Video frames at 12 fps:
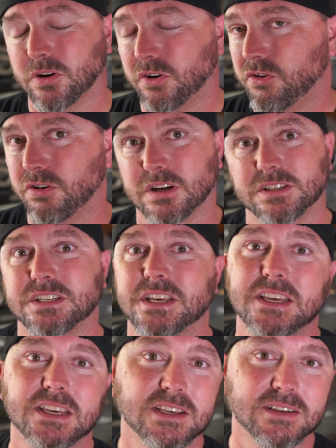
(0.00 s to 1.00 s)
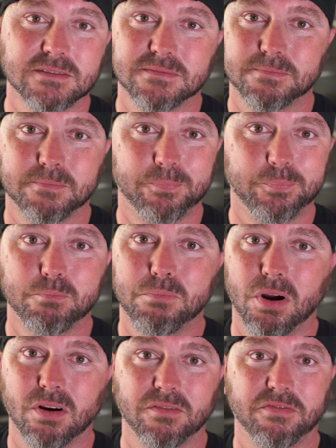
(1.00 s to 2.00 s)
crusty
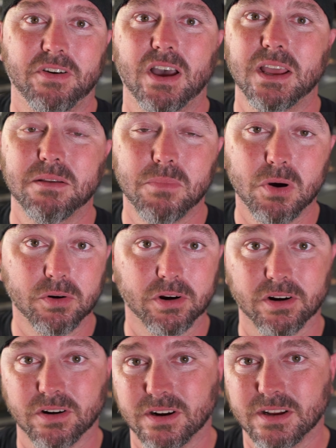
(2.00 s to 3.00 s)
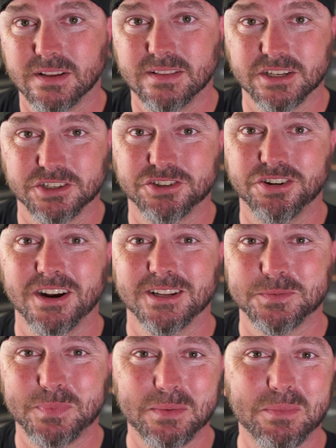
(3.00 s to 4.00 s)
barn find motor that you're trying to
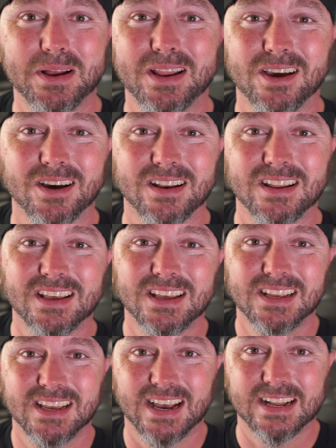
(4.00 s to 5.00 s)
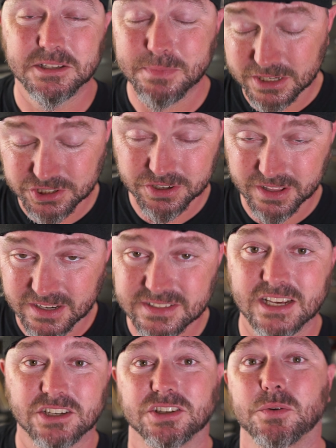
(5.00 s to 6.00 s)
spend money on, to make sure that
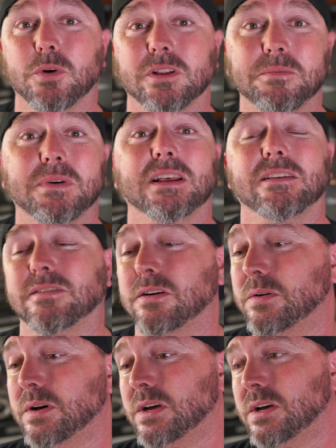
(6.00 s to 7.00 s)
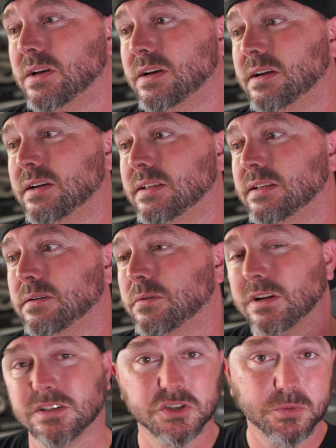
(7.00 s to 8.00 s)
it's actually worth the money. So we're
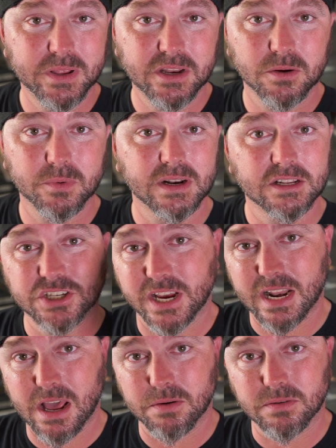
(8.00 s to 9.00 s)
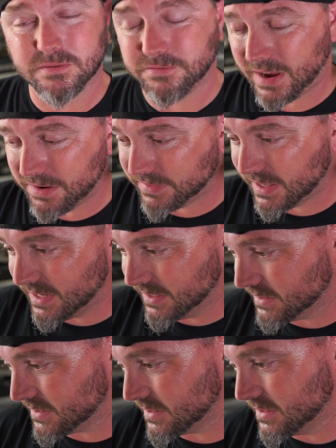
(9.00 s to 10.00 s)
going to zoom in here, we're going to check it out. 5
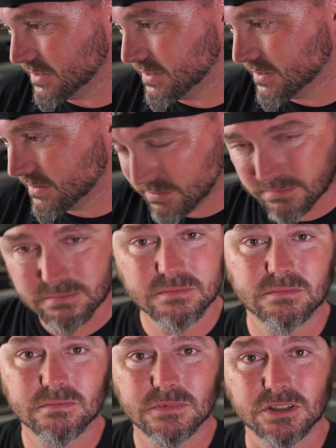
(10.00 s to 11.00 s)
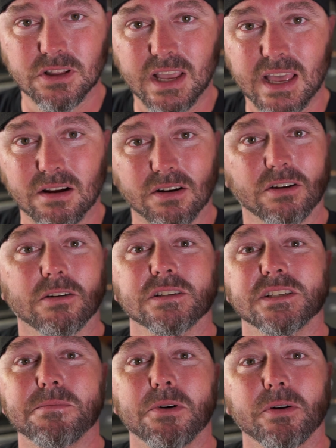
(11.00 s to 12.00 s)
things to look at on a
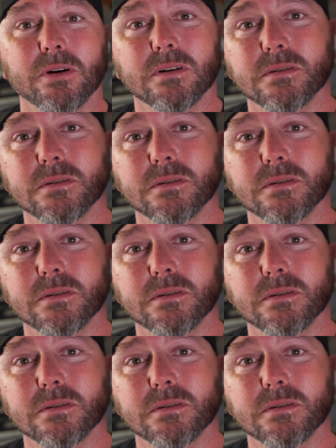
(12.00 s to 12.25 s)
crusty motor.